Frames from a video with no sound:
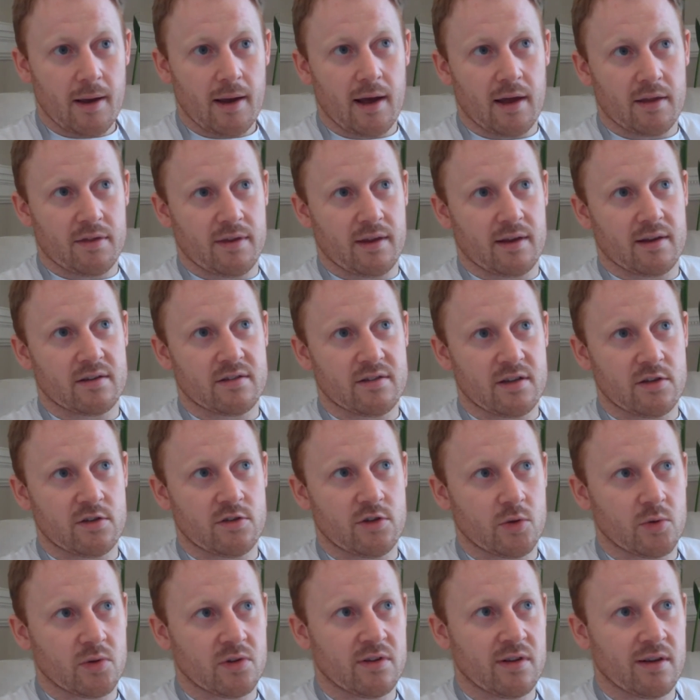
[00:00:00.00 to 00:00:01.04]
I think since
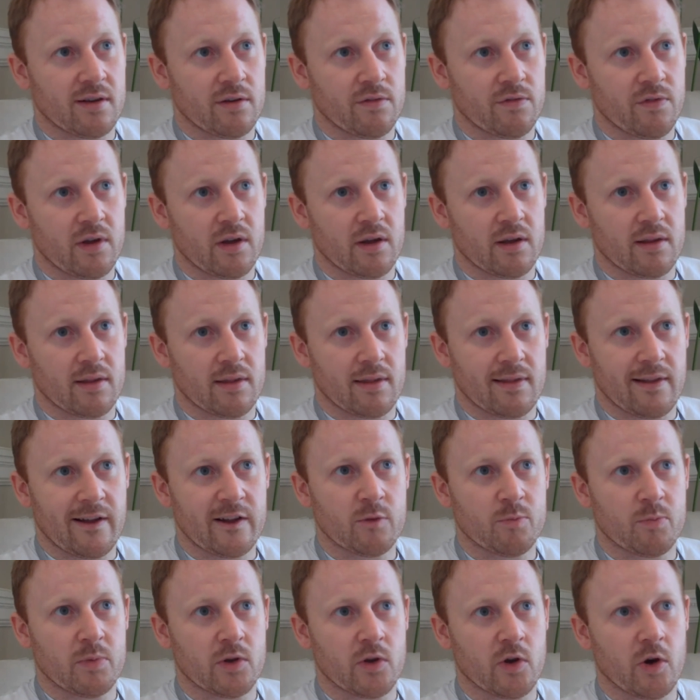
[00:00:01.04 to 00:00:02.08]
doing TV,
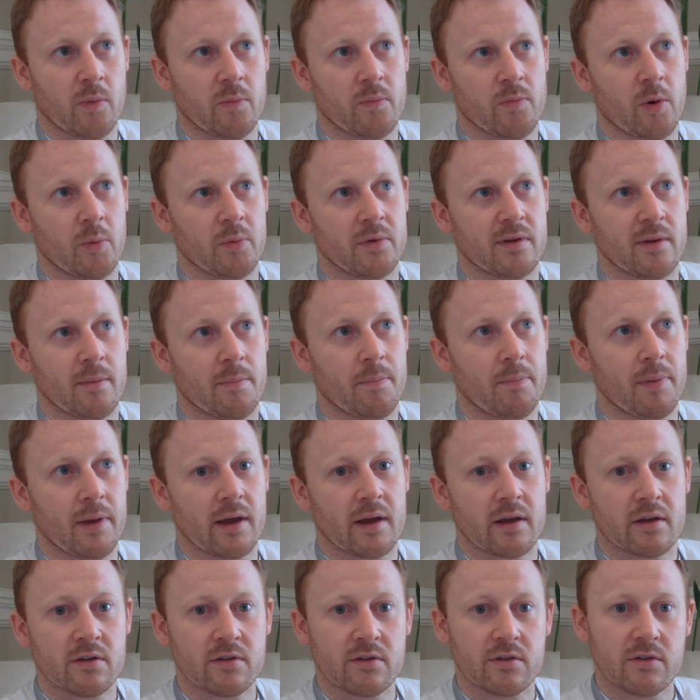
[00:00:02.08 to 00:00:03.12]
that's become probably the
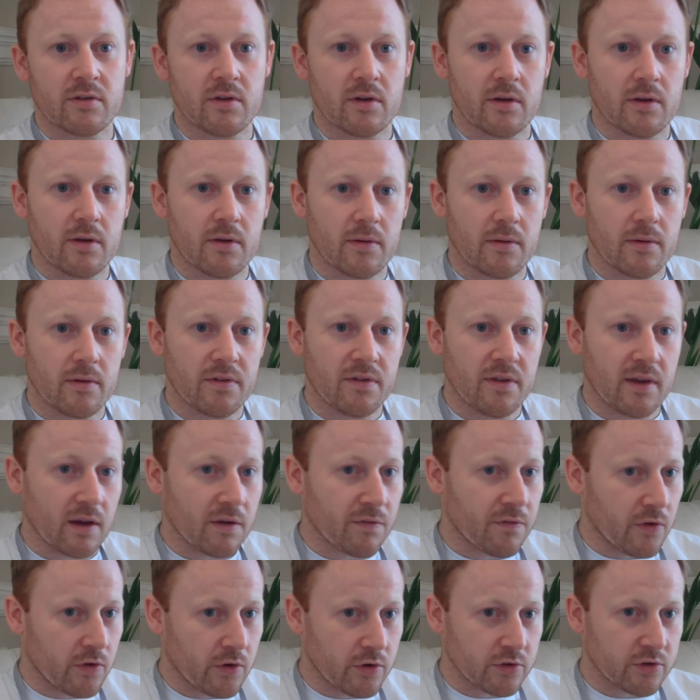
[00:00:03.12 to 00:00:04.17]
biggest thing
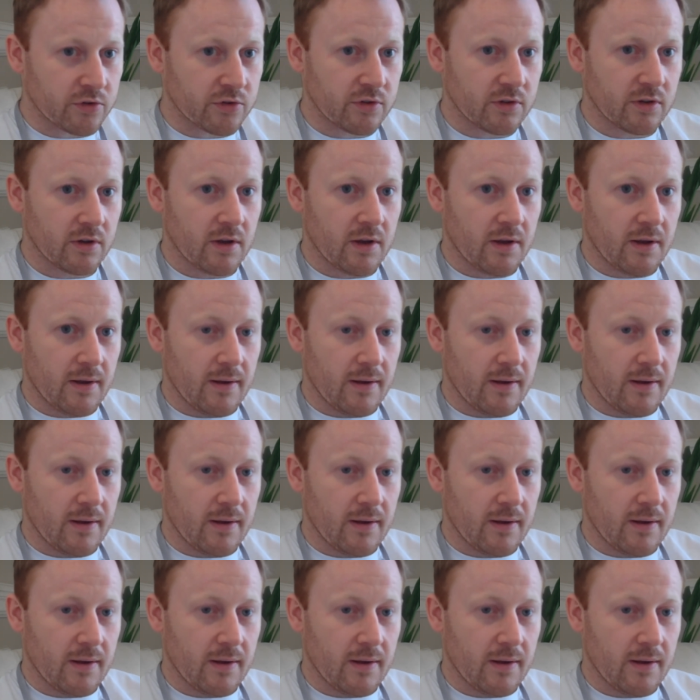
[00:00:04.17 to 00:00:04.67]
for us